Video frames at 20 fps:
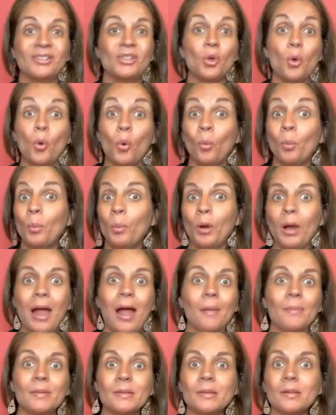So
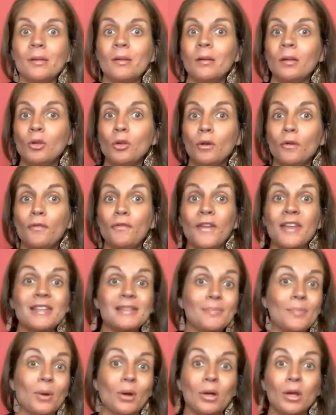perhaps your
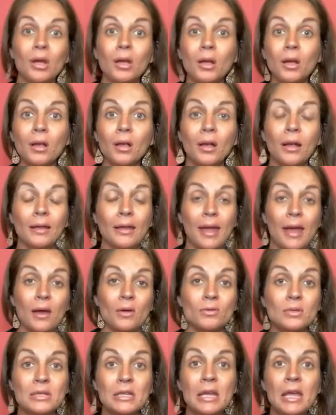Facebook
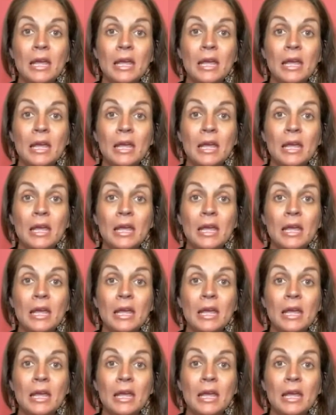account